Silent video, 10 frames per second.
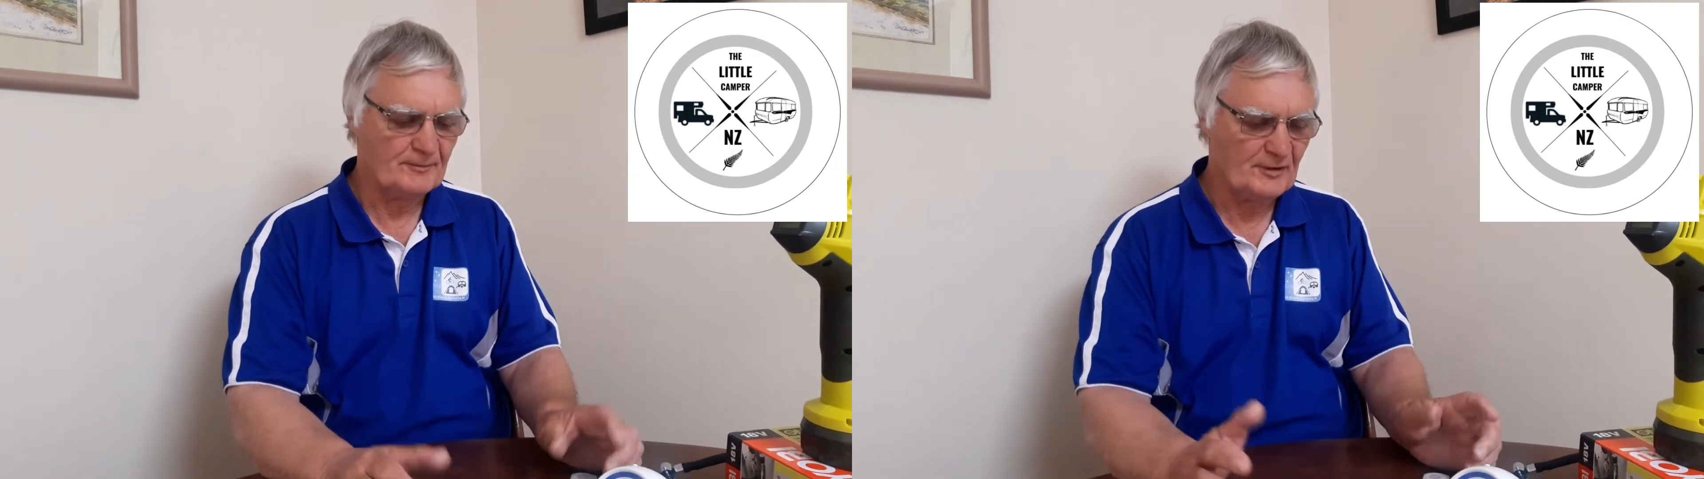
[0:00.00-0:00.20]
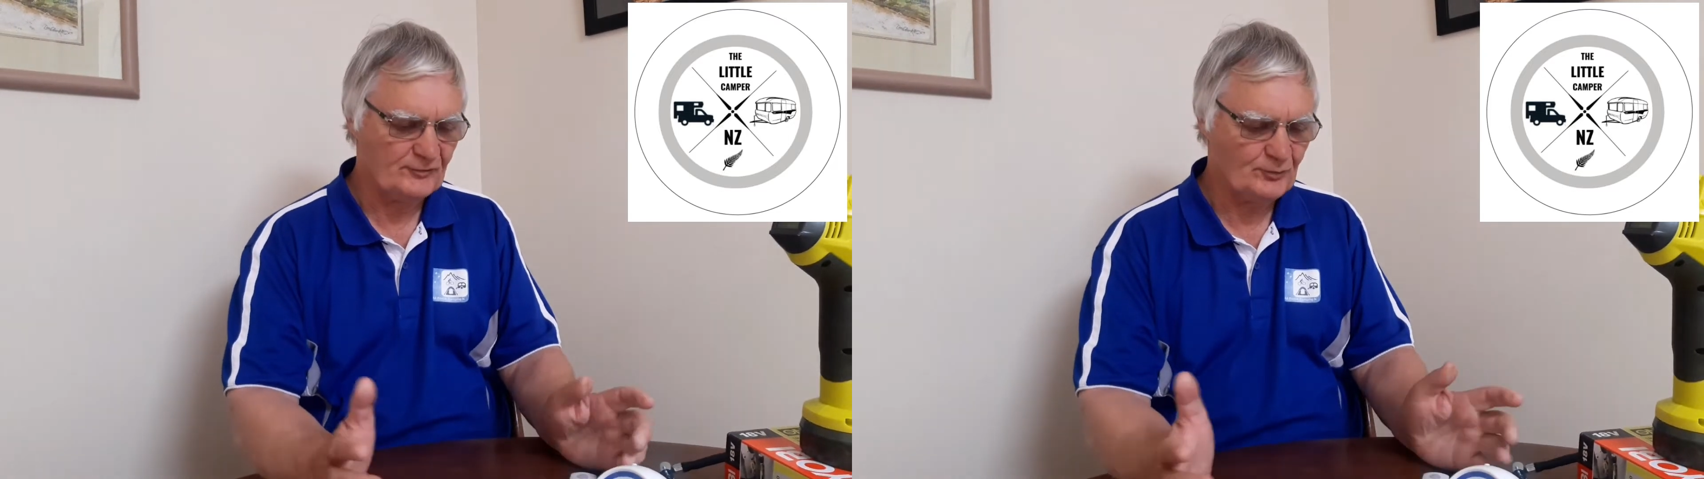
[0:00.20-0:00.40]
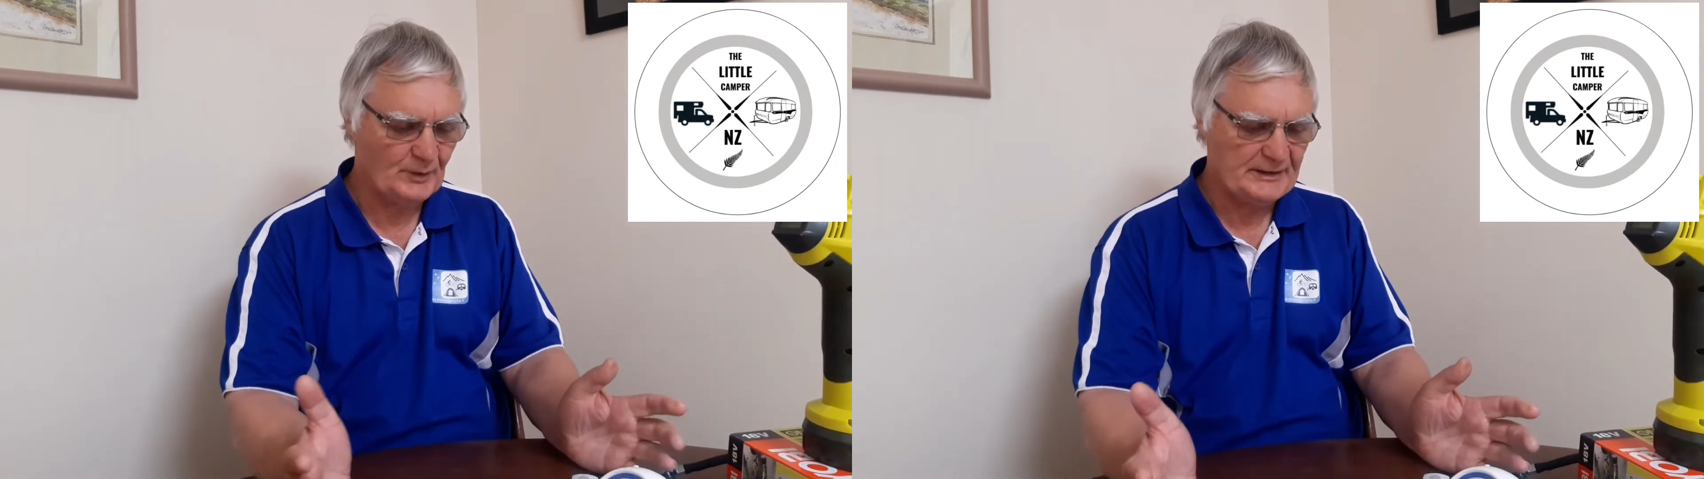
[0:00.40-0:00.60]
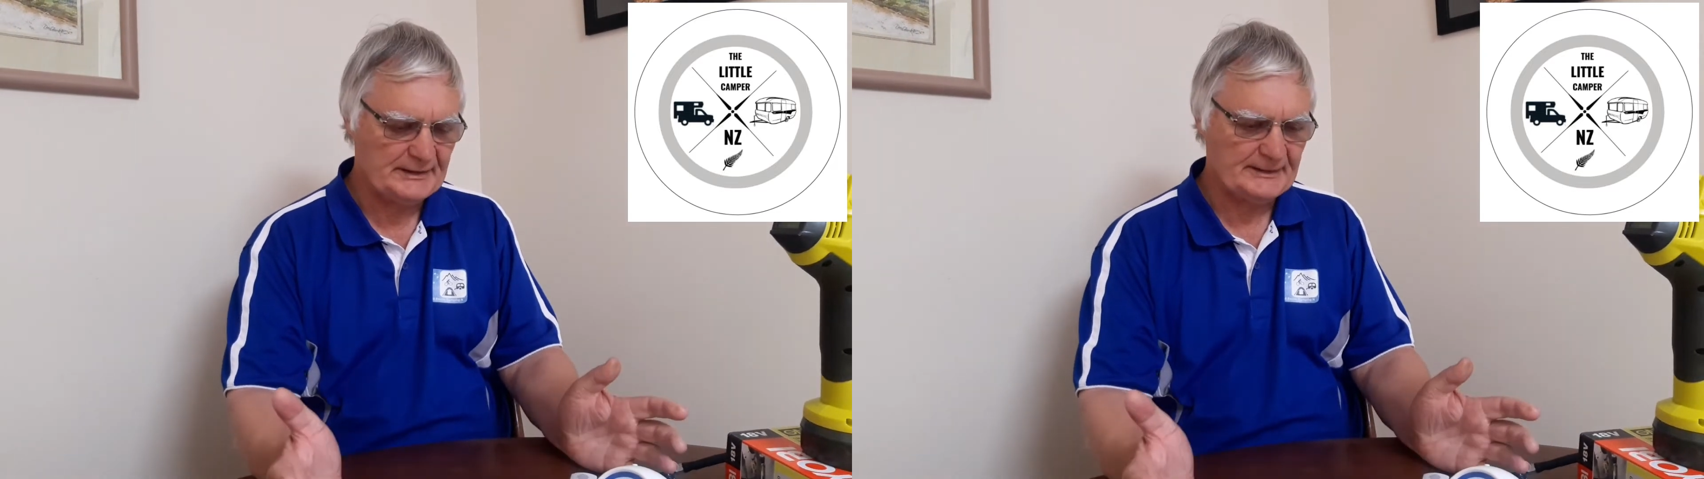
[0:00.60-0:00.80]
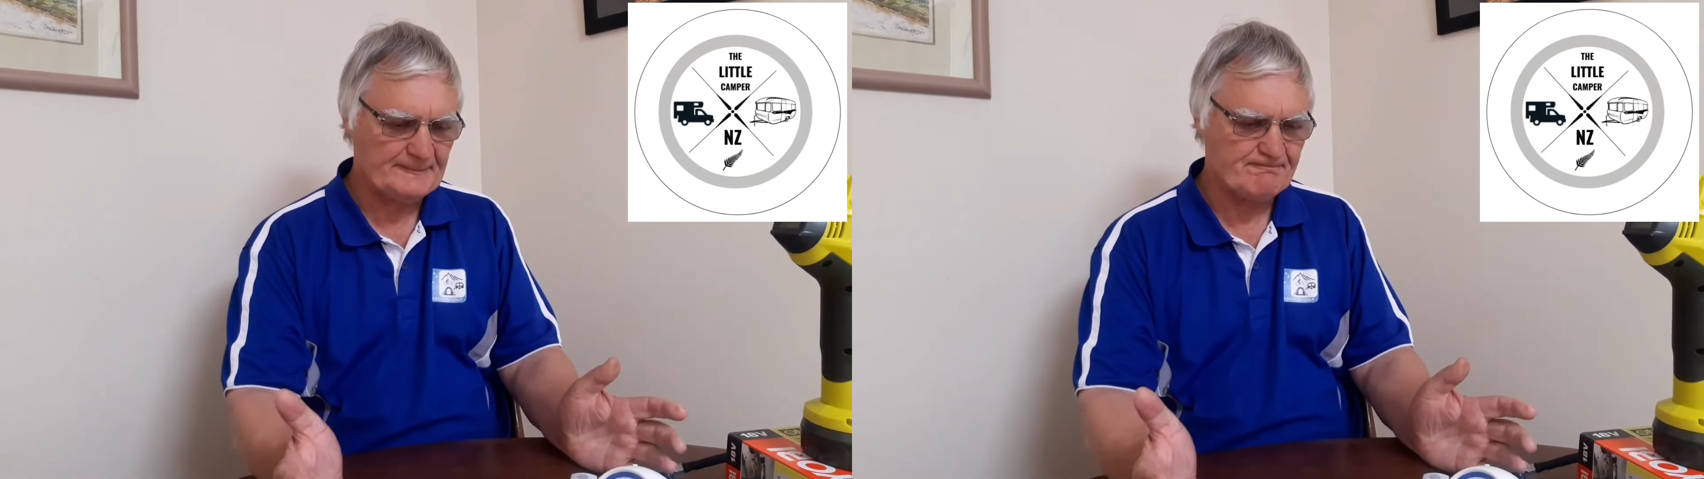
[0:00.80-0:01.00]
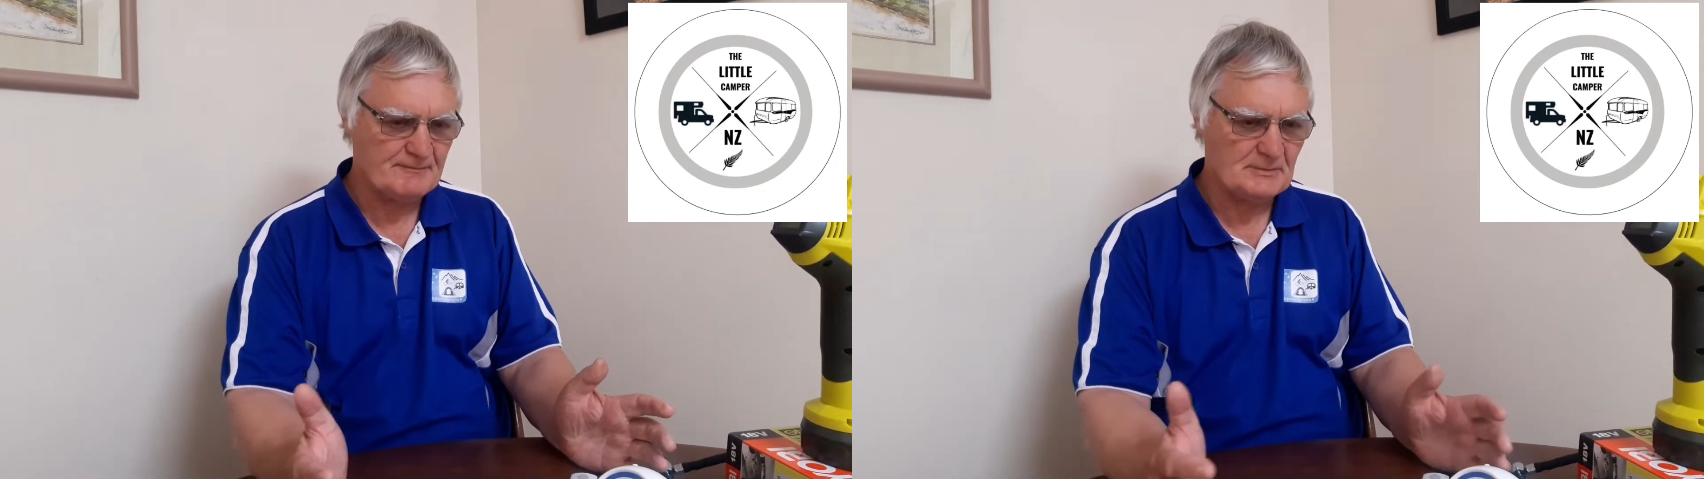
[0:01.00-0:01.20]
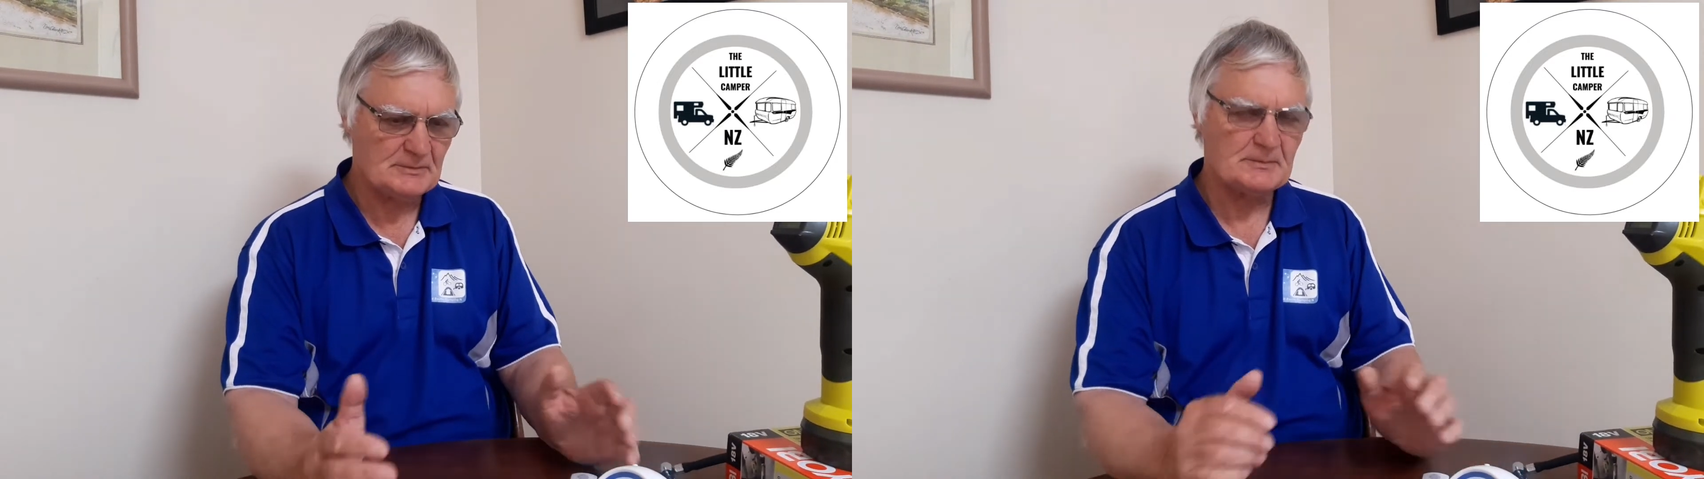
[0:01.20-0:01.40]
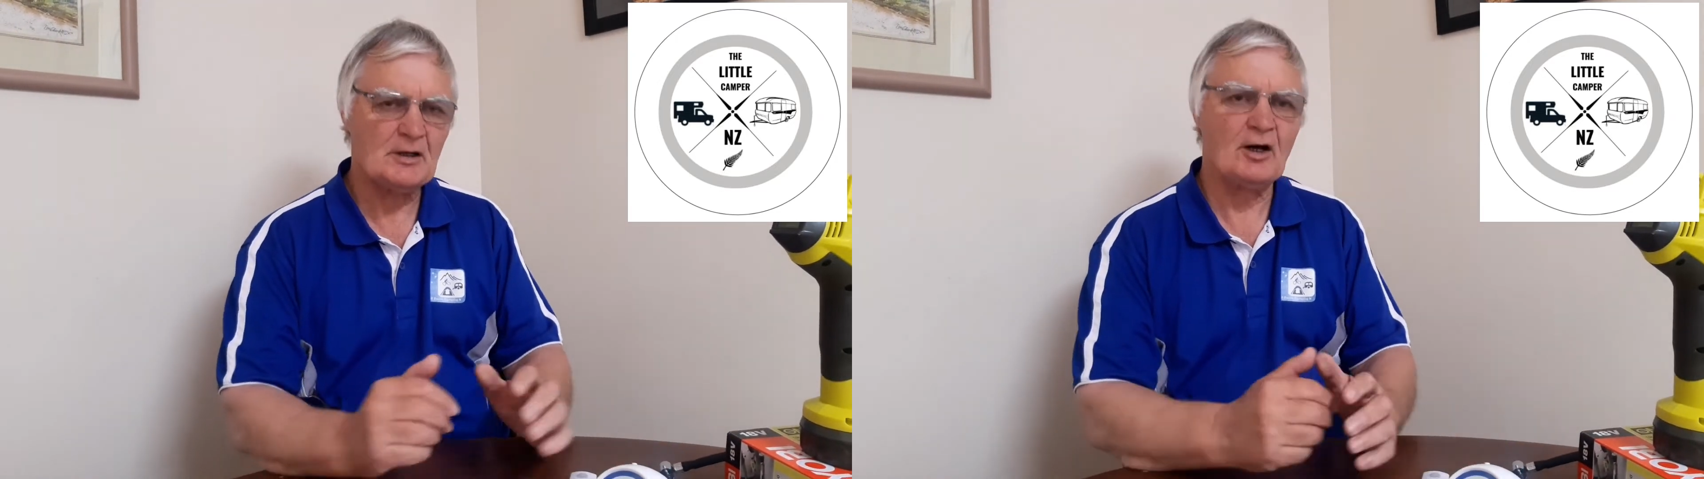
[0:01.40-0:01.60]
This week
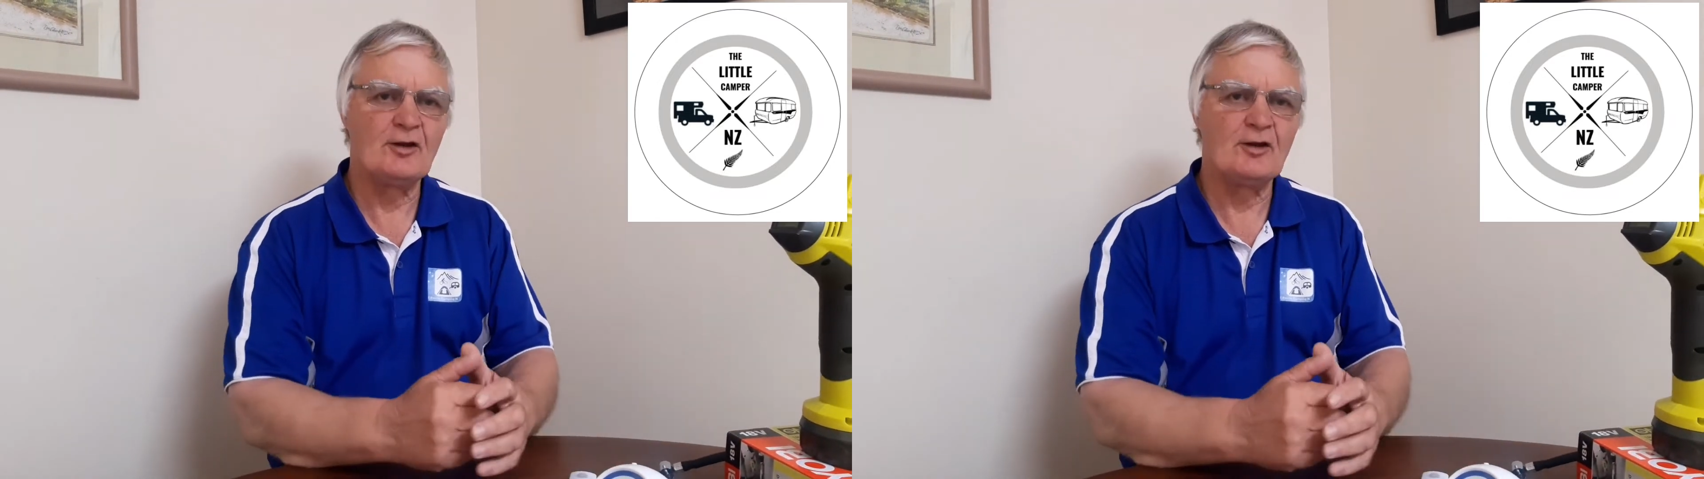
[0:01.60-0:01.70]
I